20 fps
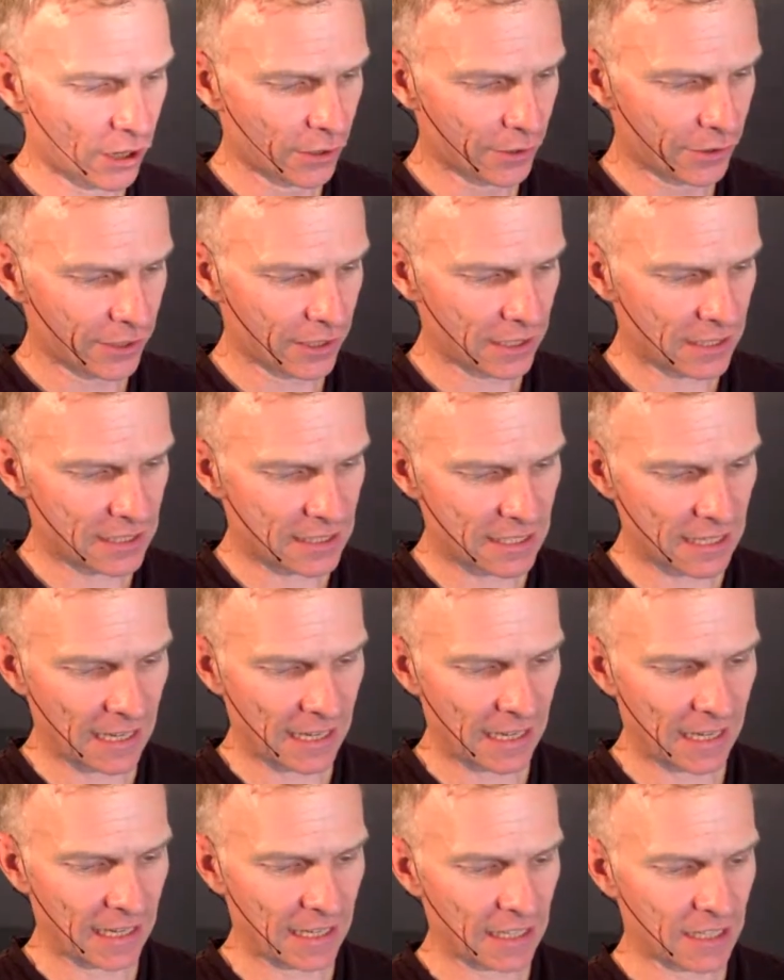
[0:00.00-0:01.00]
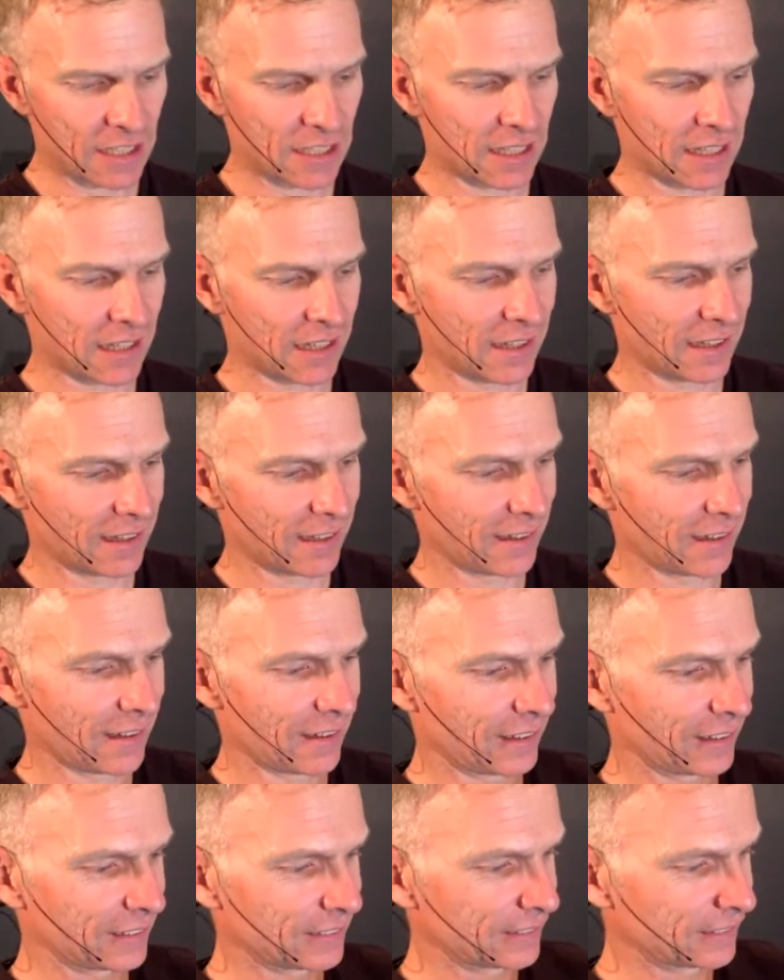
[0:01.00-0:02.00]
I actually think I've seen you do this
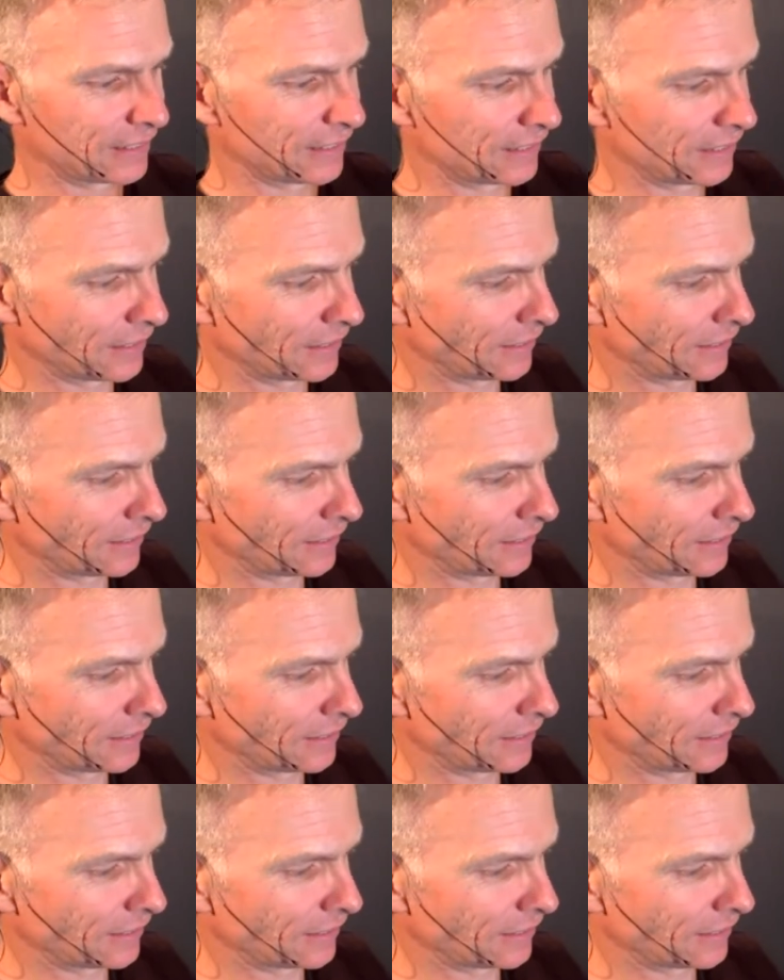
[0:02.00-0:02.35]
live.